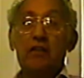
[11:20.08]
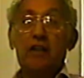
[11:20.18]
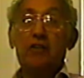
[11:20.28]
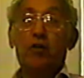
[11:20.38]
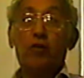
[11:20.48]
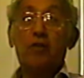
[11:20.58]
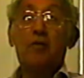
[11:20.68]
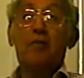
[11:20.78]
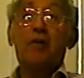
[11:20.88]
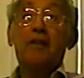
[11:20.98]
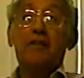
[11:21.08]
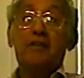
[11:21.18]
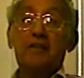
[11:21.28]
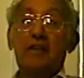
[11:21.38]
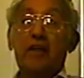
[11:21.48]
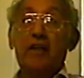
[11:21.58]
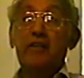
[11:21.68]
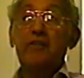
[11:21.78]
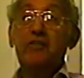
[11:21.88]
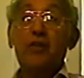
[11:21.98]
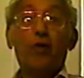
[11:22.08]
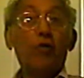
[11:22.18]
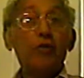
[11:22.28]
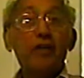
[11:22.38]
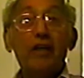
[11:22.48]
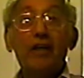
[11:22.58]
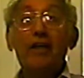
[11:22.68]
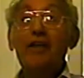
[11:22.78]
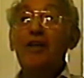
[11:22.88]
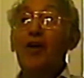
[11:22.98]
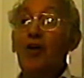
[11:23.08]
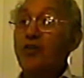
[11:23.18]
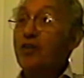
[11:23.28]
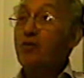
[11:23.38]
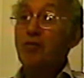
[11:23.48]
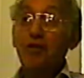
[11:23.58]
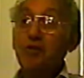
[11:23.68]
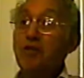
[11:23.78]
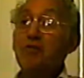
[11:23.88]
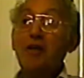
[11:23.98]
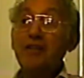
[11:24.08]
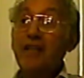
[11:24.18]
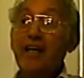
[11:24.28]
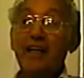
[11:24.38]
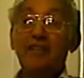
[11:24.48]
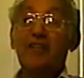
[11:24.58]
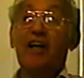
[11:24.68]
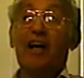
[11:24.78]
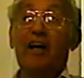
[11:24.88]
They told him about it, and they say, "Oh yeah, that must be my dad." Yeah,